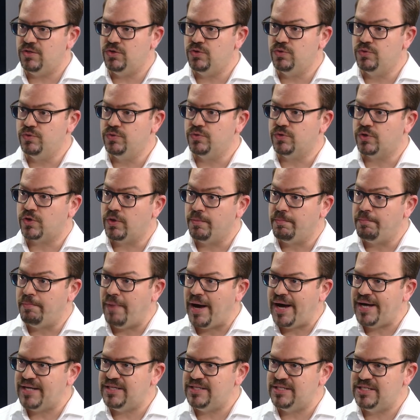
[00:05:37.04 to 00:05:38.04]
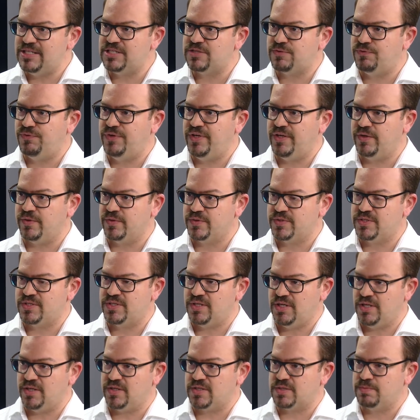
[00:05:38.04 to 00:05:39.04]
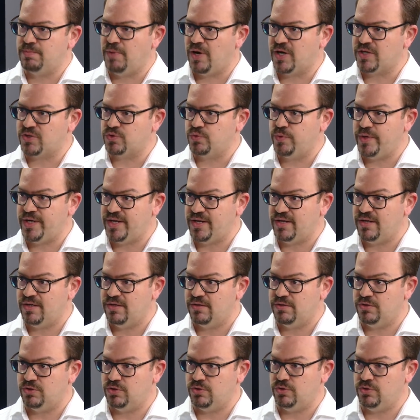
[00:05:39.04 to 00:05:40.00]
you combine these fields in a smart way,